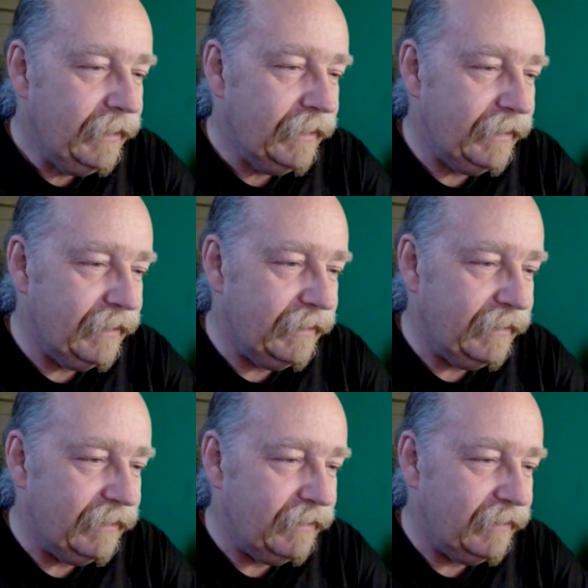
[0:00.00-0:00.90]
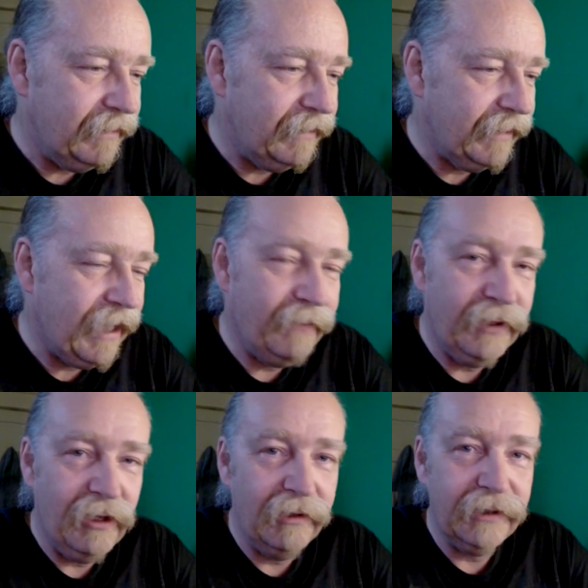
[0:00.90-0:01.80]
a uh, again
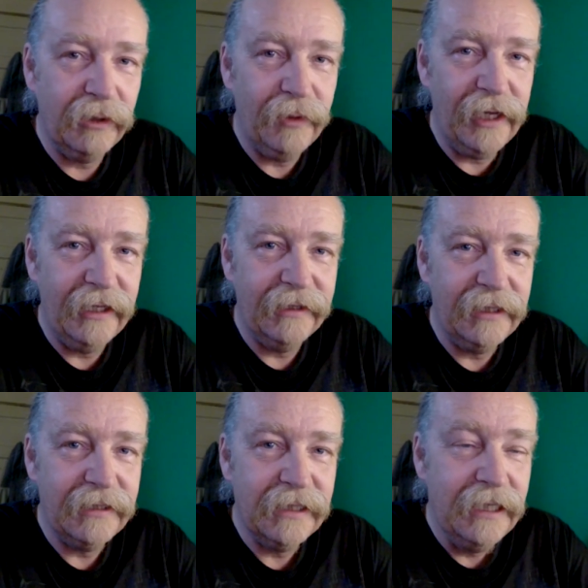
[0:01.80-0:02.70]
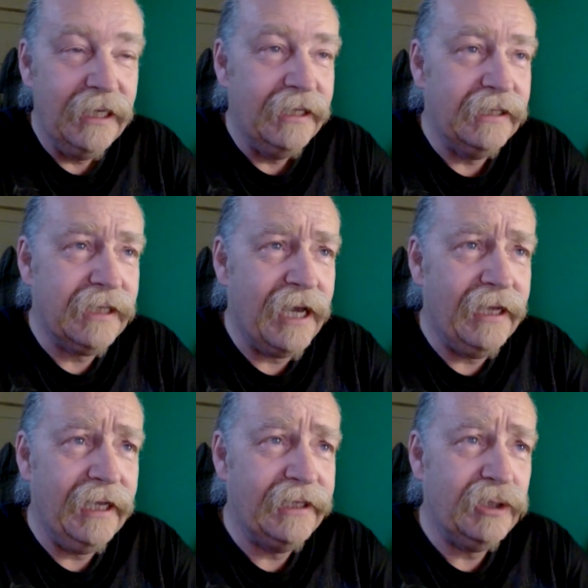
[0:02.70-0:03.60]
with the alternate realities. This guy
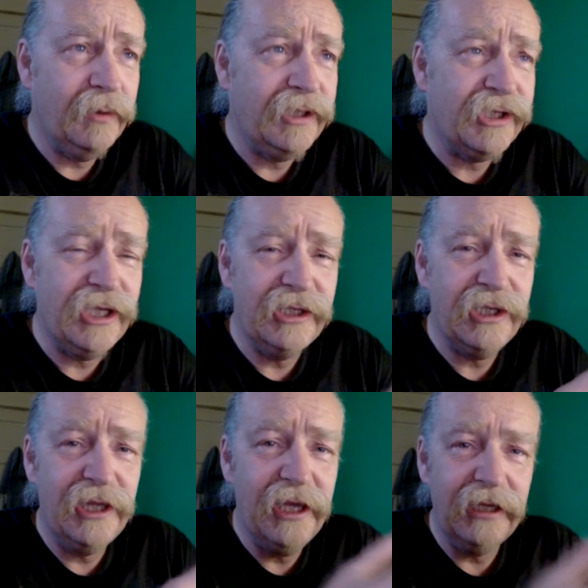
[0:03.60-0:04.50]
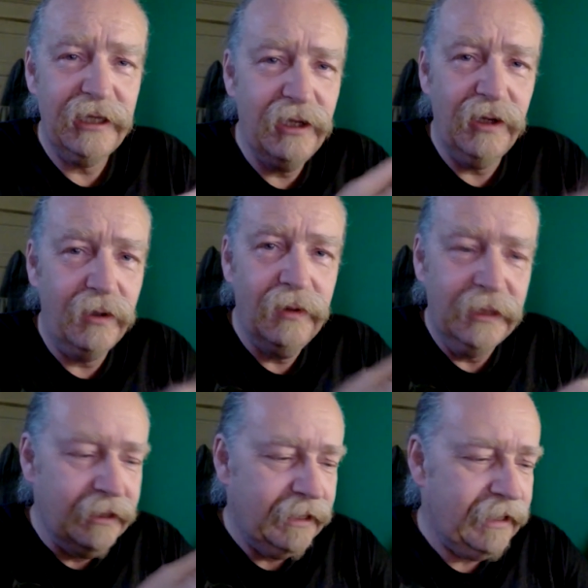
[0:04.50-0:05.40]
likes to insist that, you know,
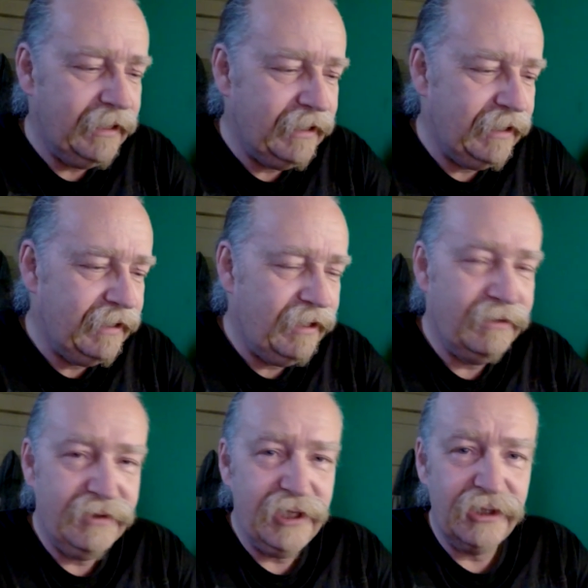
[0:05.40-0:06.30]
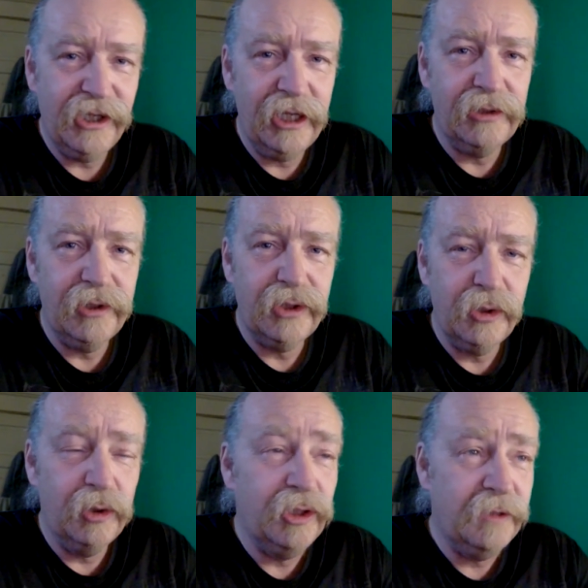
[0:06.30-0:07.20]
uh, uh, such things are
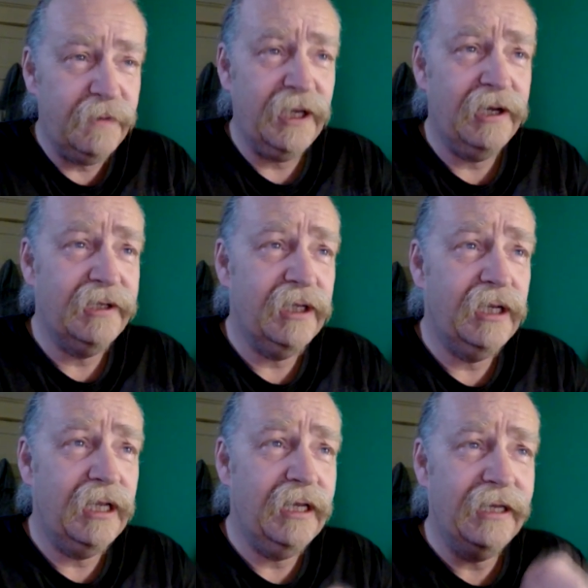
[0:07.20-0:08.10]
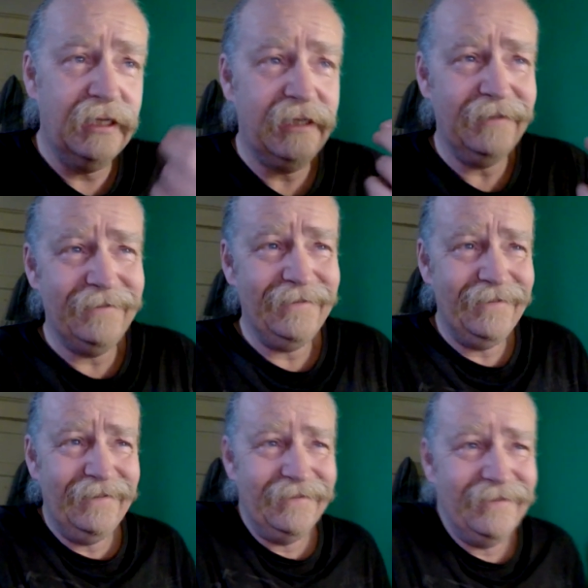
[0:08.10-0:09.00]
true just because an uh,
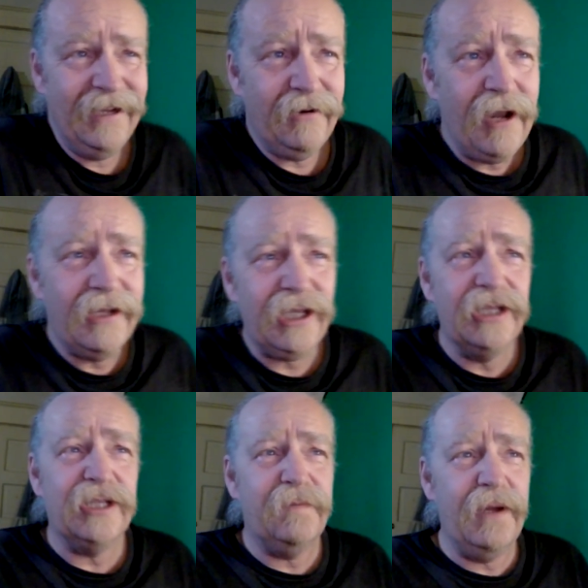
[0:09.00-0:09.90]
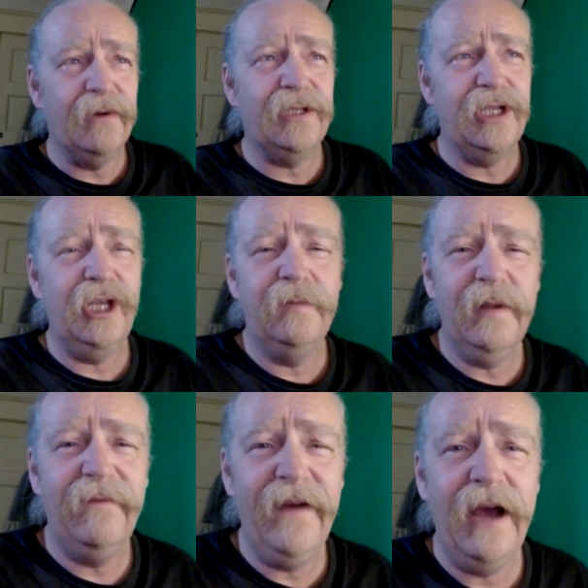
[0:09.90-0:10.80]
uh, internet conspiracy can
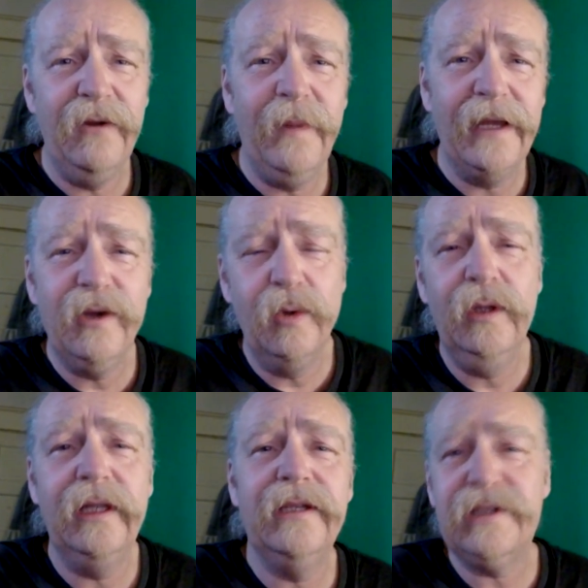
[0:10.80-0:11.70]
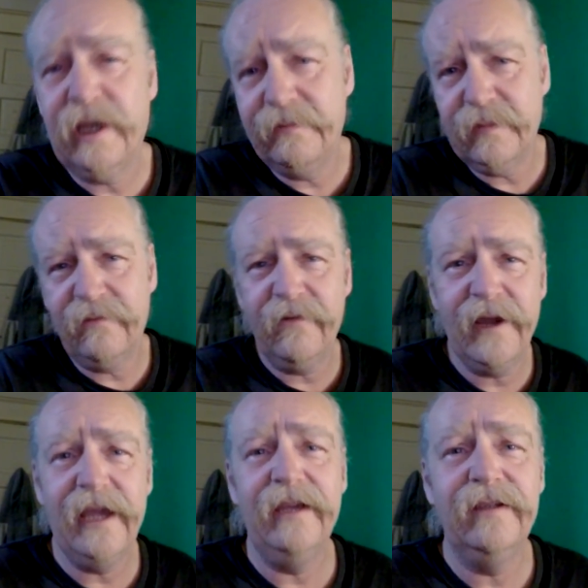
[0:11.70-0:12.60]
be found by Googling some
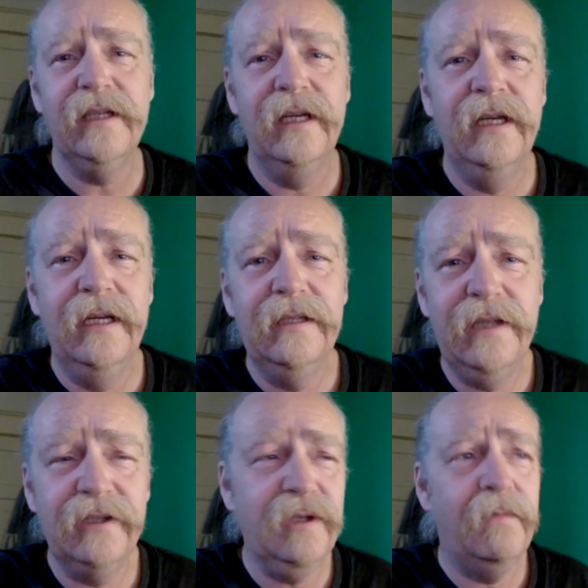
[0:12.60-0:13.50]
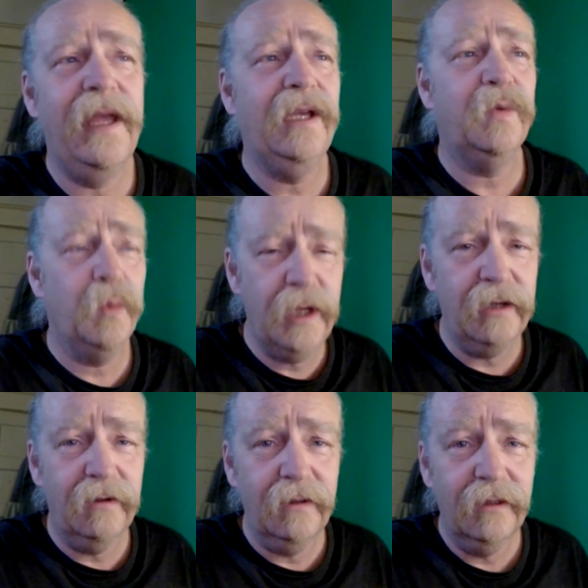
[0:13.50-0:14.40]
phrase doesn't make it
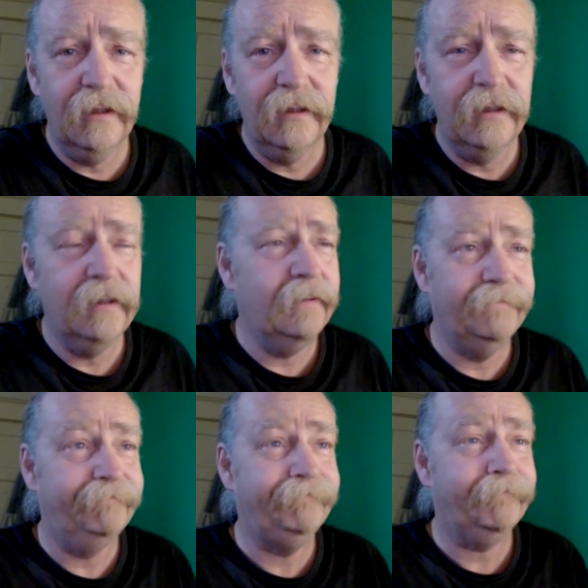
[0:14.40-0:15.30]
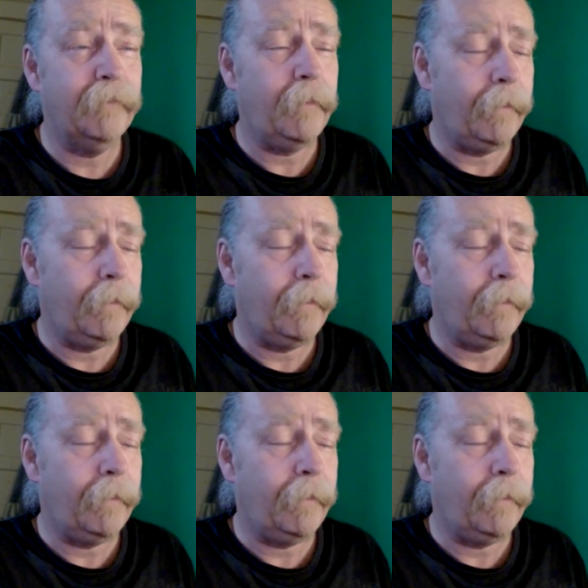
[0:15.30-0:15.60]
real. Google search?